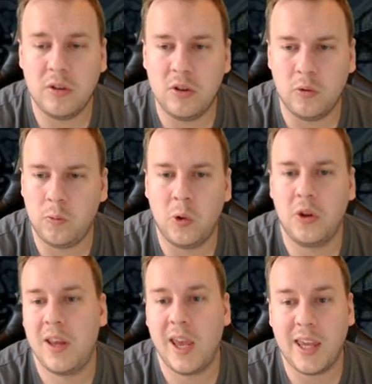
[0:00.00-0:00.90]
don't want to
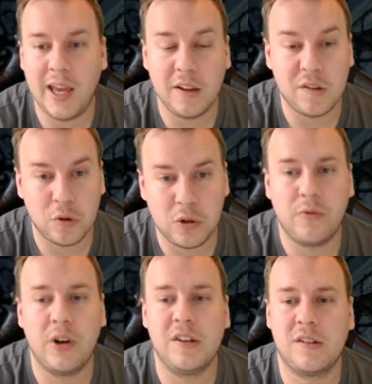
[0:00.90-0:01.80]
take any sort of
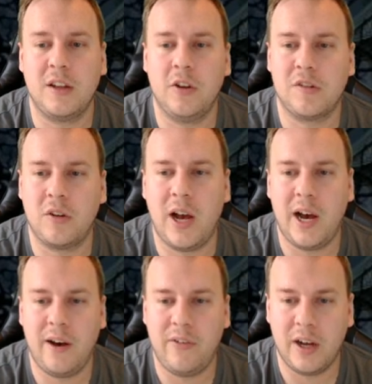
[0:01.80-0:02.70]
risk and just gonna
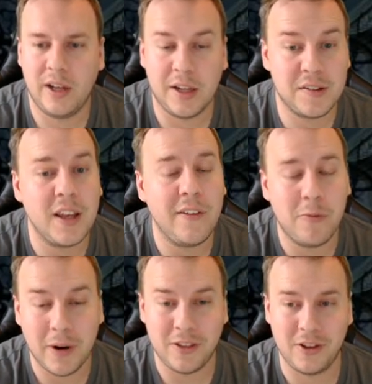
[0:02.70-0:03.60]
have a, a safe
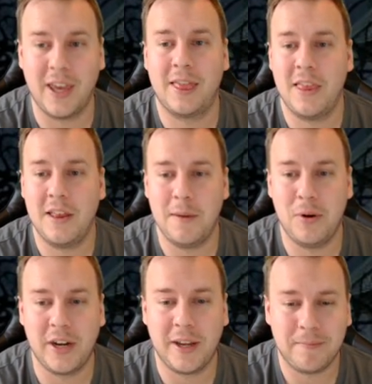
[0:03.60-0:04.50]
way to get the birdie.